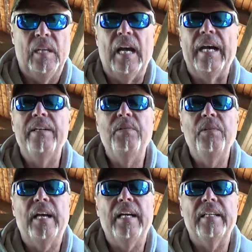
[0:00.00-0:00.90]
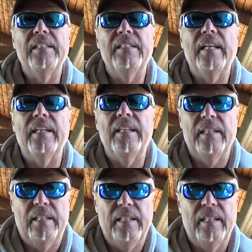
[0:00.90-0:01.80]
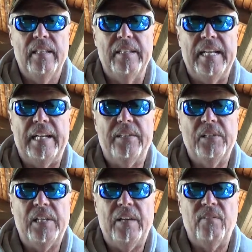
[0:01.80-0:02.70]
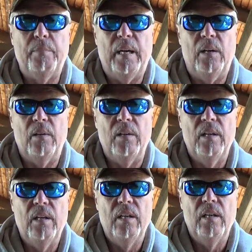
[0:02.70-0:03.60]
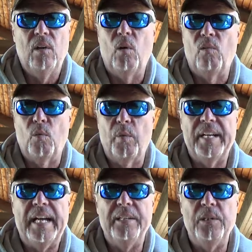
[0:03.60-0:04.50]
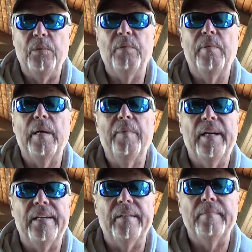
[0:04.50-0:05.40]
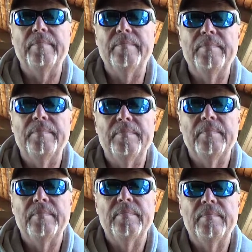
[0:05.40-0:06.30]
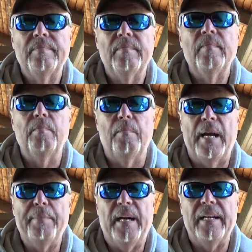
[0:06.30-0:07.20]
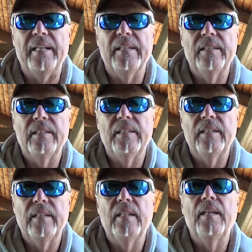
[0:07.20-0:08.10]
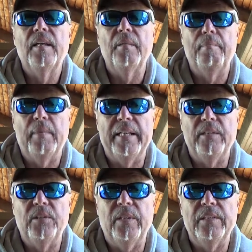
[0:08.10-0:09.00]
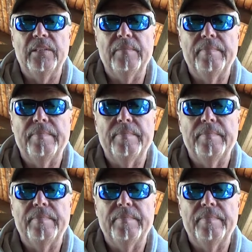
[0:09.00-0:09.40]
I do not consent doctors having power over what I do with my body. My body, my choice.